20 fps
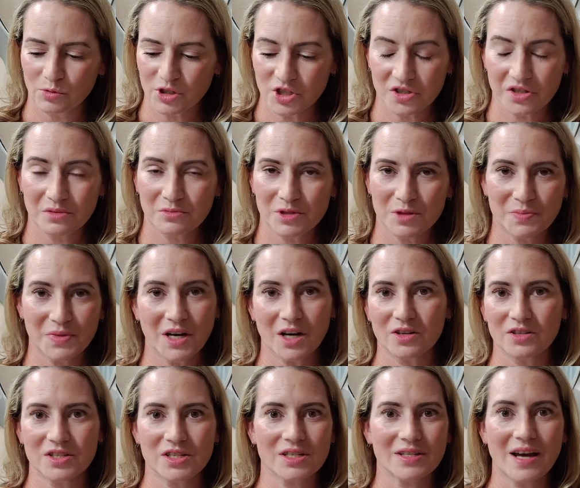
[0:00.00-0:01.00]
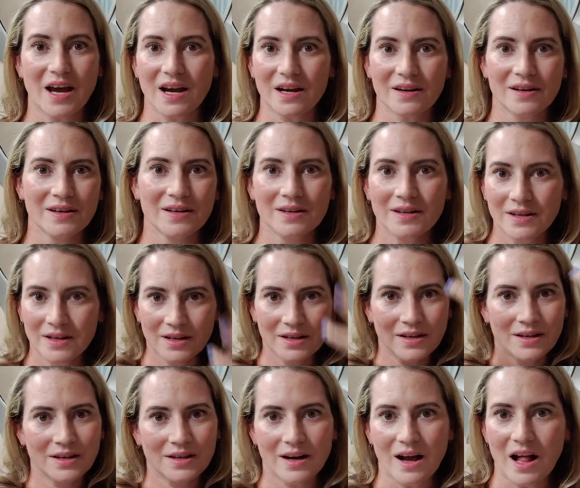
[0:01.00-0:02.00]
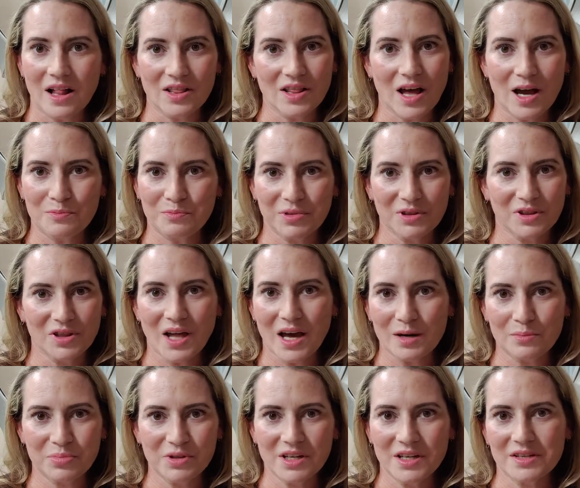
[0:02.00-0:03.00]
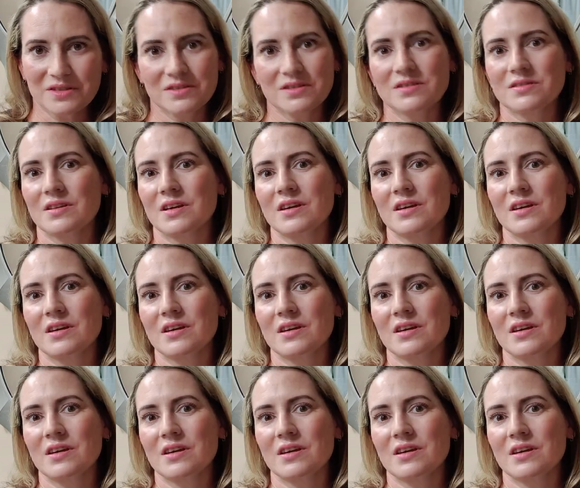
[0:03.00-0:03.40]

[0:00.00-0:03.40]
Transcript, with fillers: which seems to be out of stock a lot, lot of places.